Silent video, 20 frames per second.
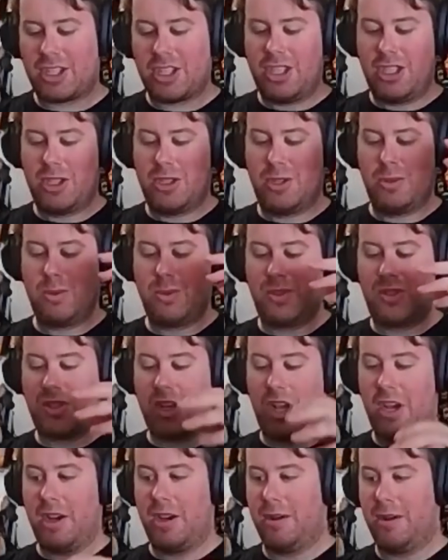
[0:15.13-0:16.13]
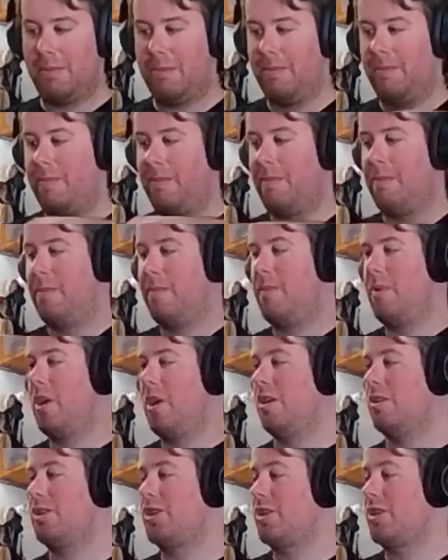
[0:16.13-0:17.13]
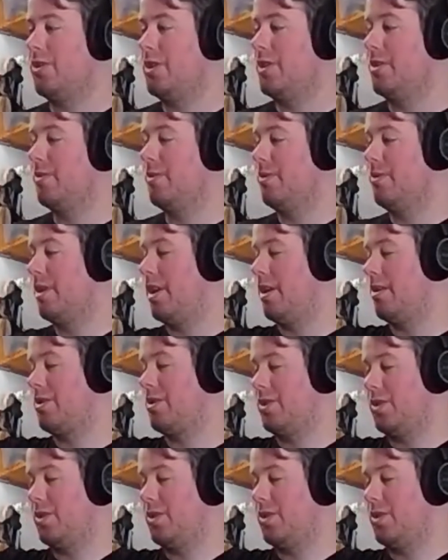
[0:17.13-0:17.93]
use, I'll show you why.